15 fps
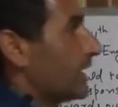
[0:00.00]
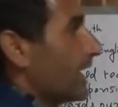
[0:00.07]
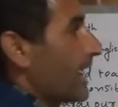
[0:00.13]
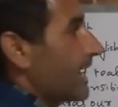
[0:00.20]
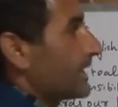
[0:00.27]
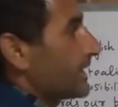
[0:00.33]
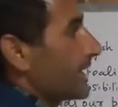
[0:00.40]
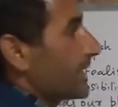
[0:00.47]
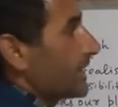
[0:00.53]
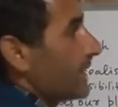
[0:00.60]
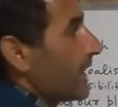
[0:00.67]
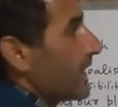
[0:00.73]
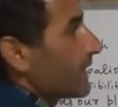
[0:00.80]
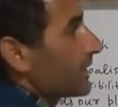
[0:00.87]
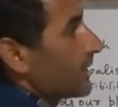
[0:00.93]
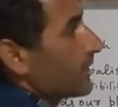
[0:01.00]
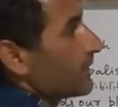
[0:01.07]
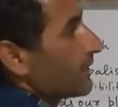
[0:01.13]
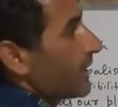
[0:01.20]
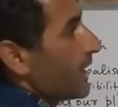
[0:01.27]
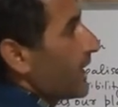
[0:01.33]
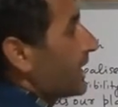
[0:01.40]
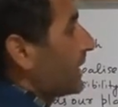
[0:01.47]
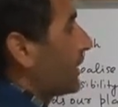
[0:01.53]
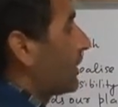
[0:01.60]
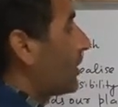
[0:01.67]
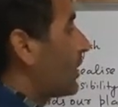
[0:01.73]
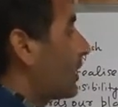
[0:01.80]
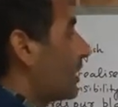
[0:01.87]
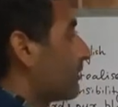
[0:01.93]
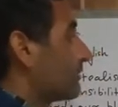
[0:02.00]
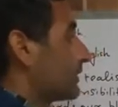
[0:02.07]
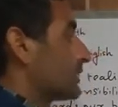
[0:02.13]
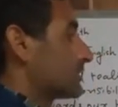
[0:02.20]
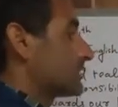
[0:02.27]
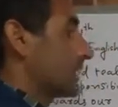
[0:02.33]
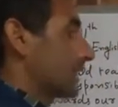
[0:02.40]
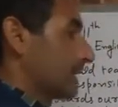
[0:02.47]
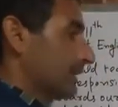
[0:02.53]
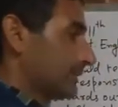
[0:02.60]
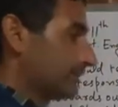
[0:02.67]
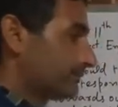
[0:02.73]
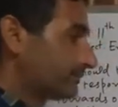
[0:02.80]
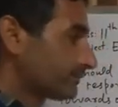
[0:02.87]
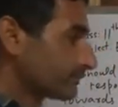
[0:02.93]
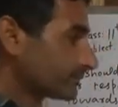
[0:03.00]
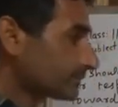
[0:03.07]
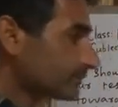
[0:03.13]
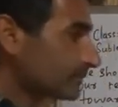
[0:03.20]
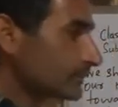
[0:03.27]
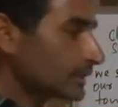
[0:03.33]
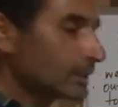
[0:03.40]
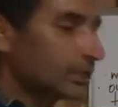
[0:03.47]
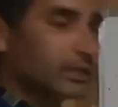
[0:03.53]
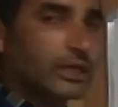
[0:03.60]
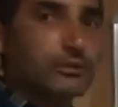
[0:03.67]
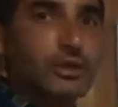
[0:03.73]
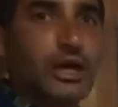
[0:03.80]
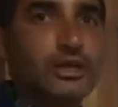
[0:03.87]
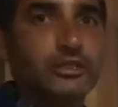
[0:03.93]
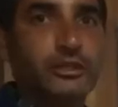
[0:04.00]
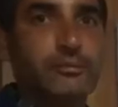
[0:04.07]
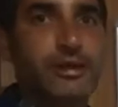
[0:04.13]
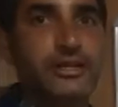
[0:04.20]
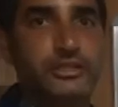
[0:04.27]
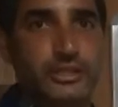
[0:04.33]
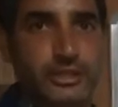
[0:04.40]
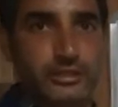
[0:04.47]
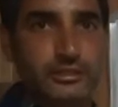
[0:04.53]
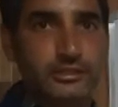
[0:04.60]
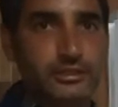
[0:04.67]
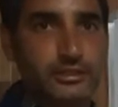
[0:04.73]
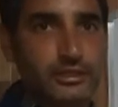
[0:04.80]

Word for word: at an acre and a half a second. Now the author mentions